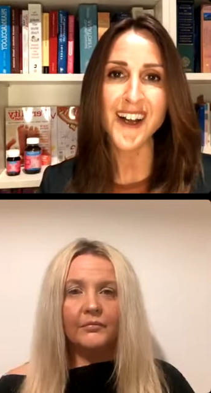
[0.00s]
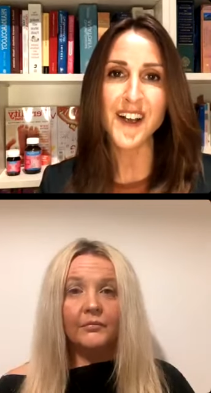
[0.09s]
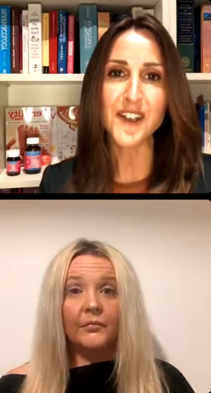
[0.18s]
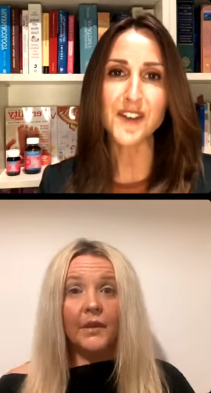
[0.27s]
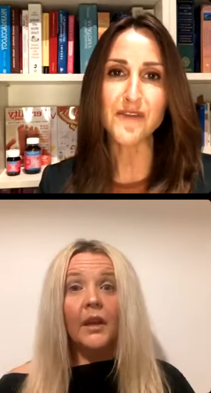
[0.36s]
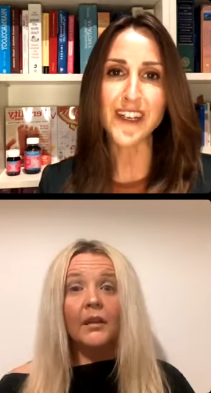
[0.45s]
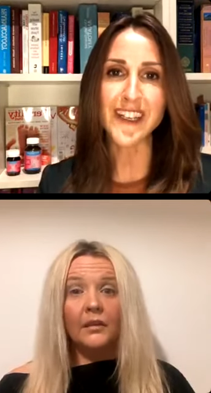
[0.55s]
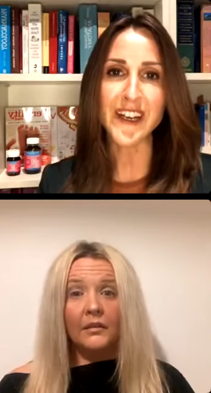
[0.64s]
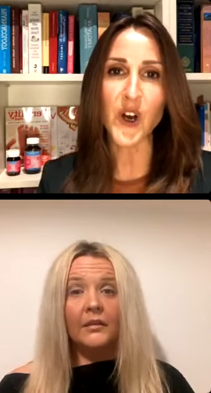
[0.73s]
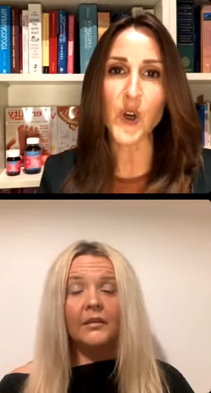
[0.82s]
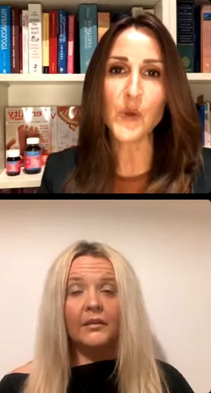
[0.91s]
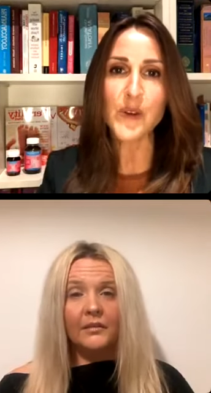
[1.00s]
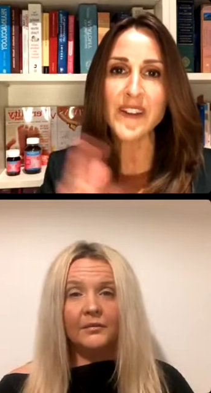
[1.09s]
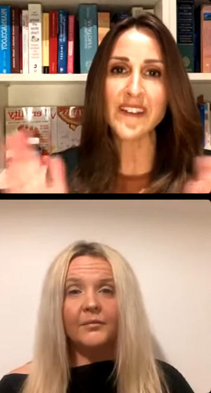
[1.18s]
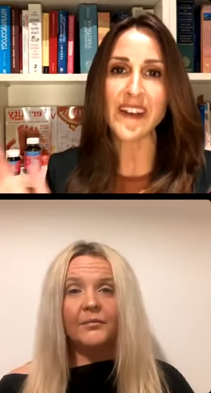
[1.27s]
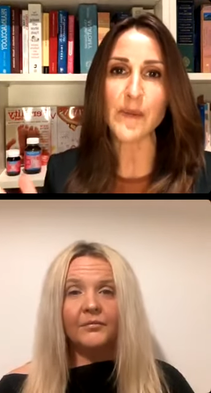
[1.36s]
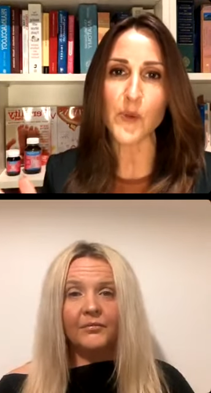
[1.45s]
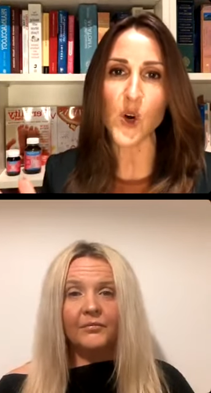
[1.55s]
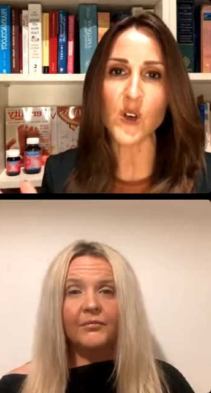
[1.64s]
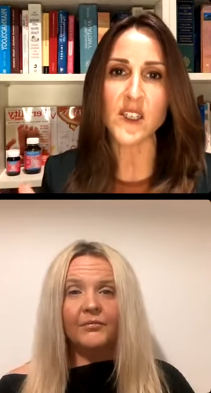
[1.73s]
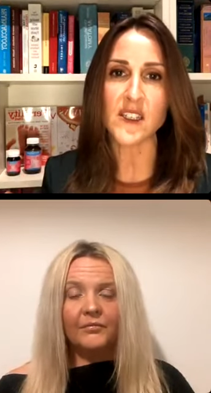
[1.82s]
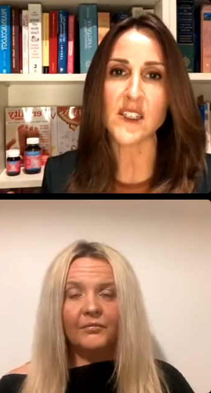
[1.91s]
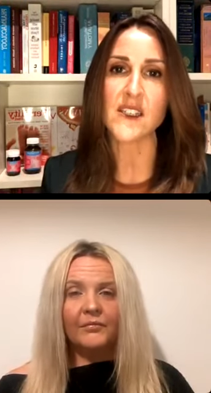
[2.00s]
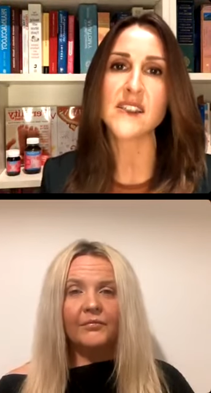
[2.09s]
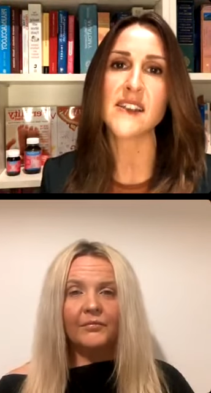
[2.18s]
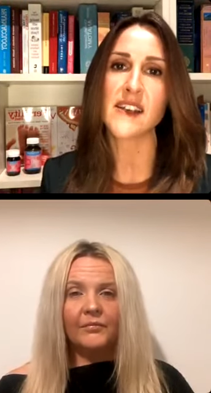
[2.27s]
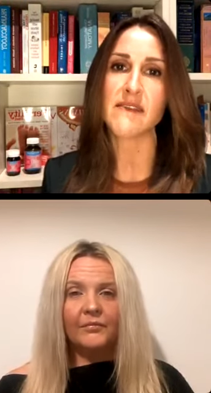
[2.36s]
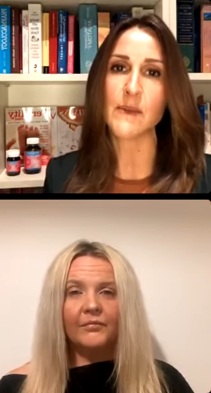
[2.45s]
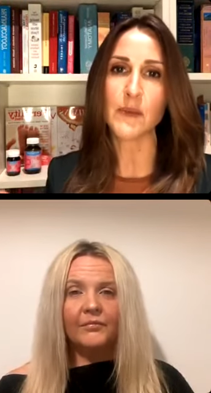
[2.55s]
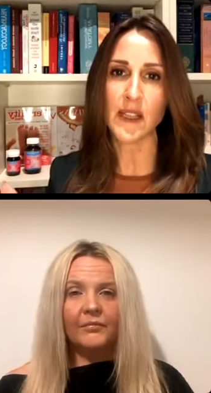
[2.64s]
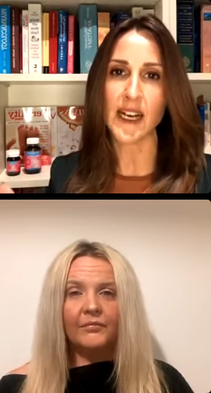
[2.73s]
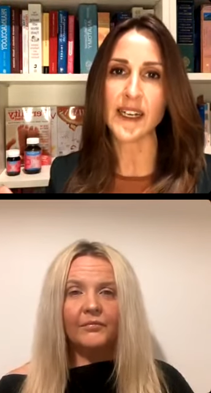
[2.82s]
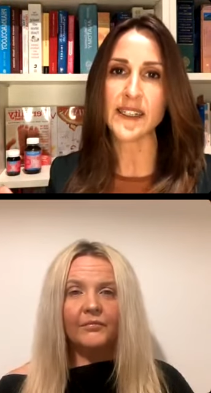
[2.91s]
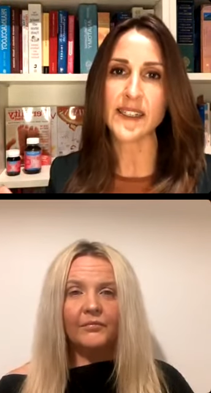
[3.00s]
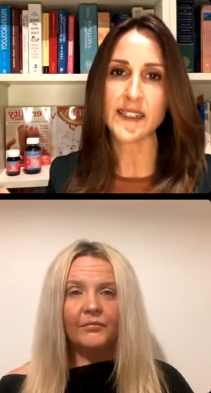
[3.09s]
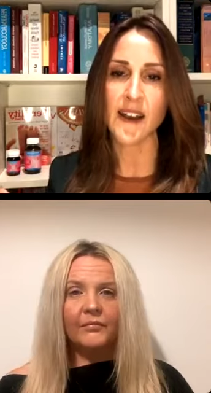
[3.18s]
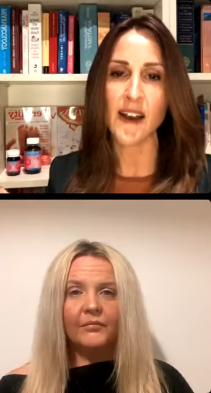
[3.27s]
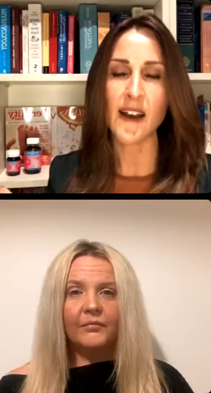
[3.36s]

Speaker 1: you yeah. feel like opening that box is a scary place.